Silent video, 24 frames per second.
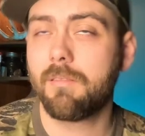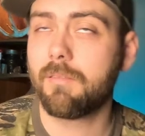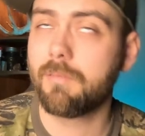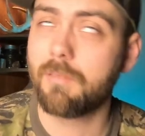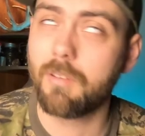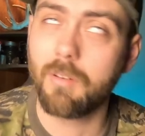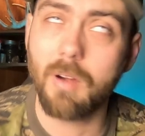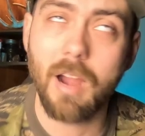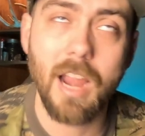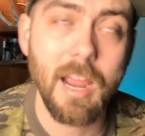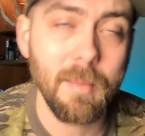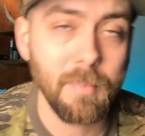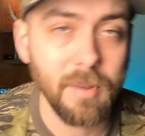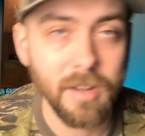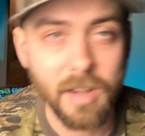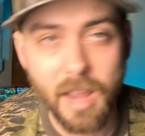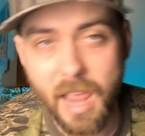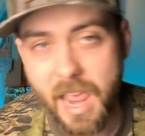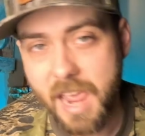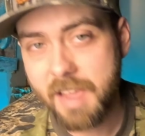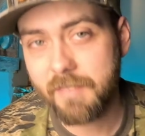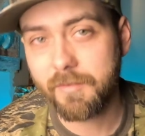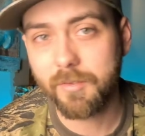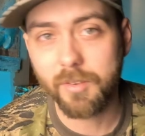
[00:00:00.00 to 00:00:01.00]
grabbing
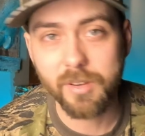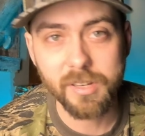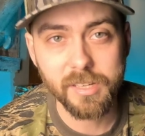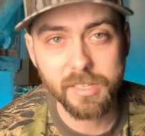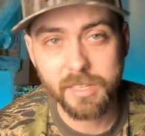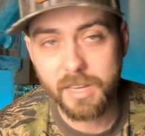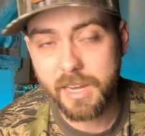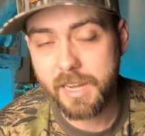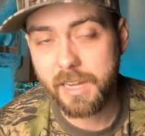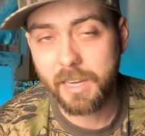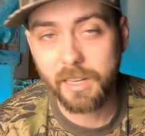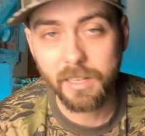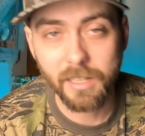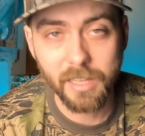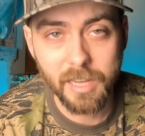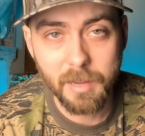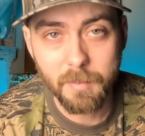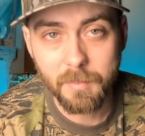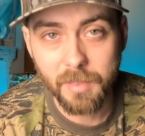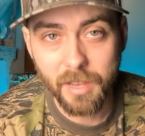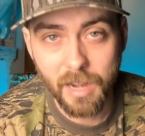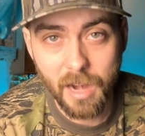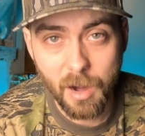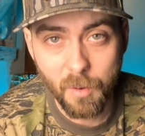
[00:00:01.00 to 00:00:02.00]
every stinking
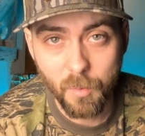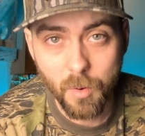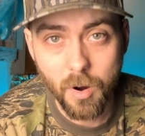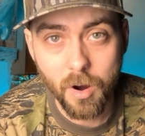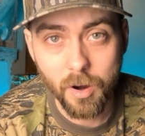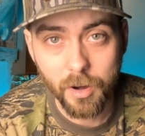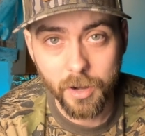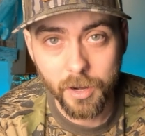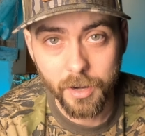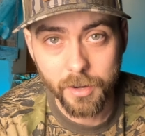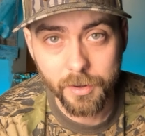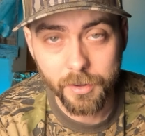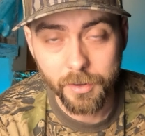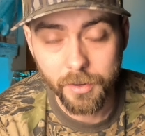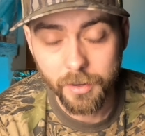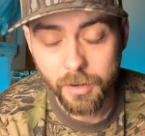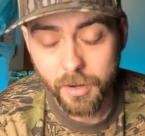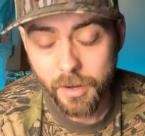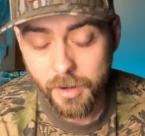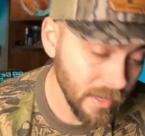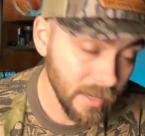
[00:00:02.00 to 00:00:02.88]
limb that I walk under.